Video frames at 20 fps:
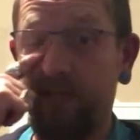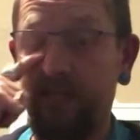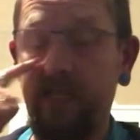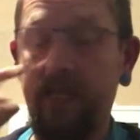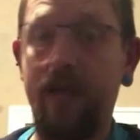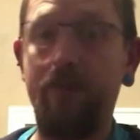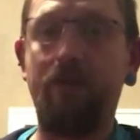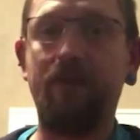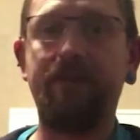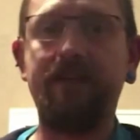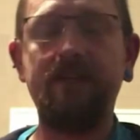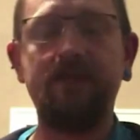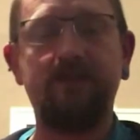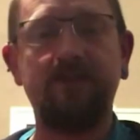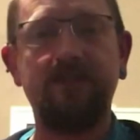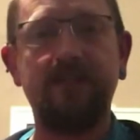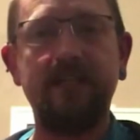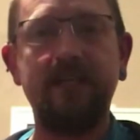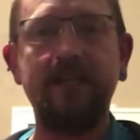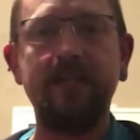a couple of extra
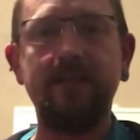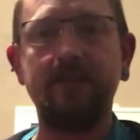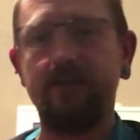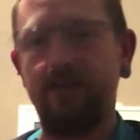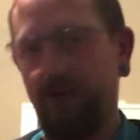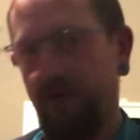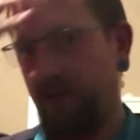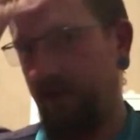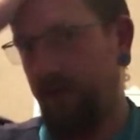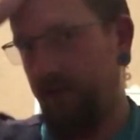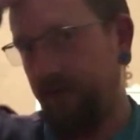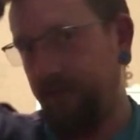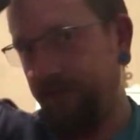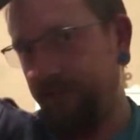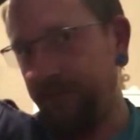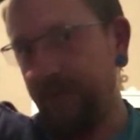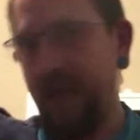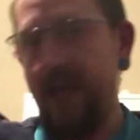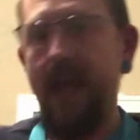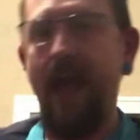scenes of
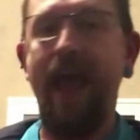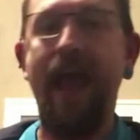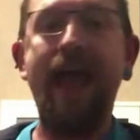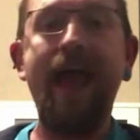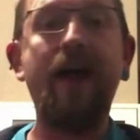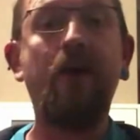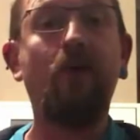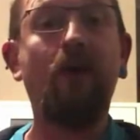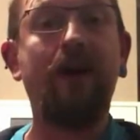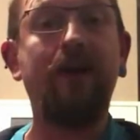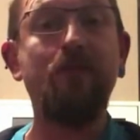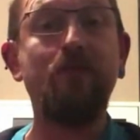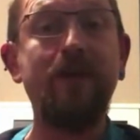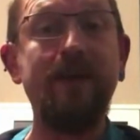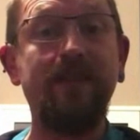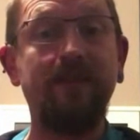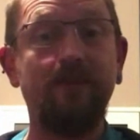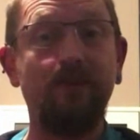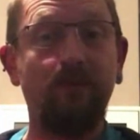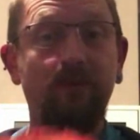how I
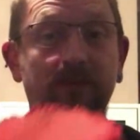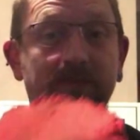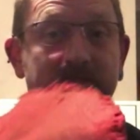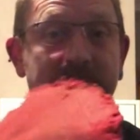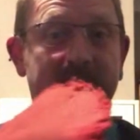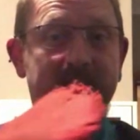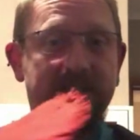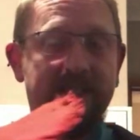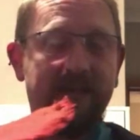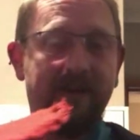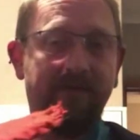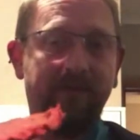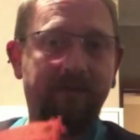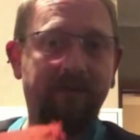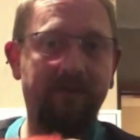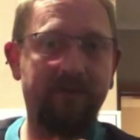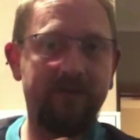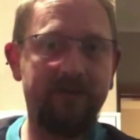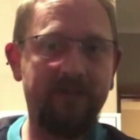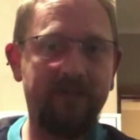weathered all of this stuff,
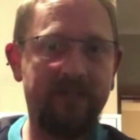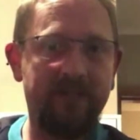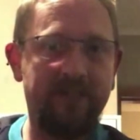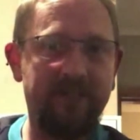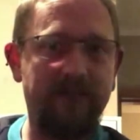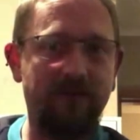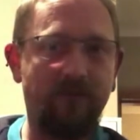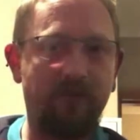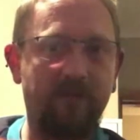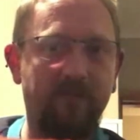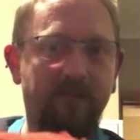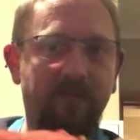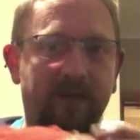because you can see all of